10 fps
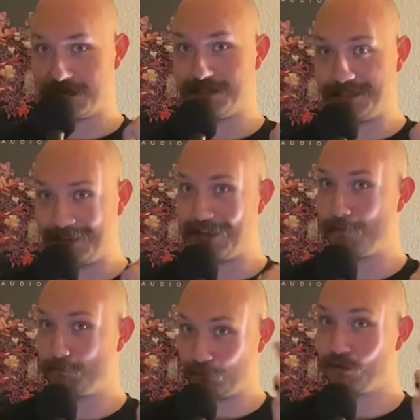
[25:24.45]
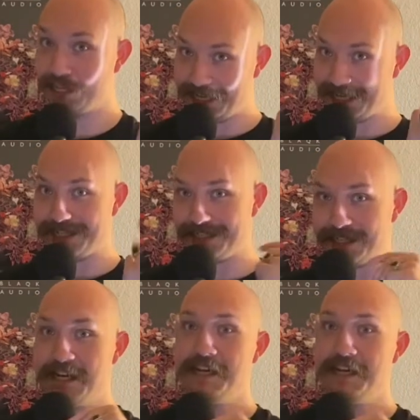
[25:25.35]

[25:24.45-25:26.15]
does to the employees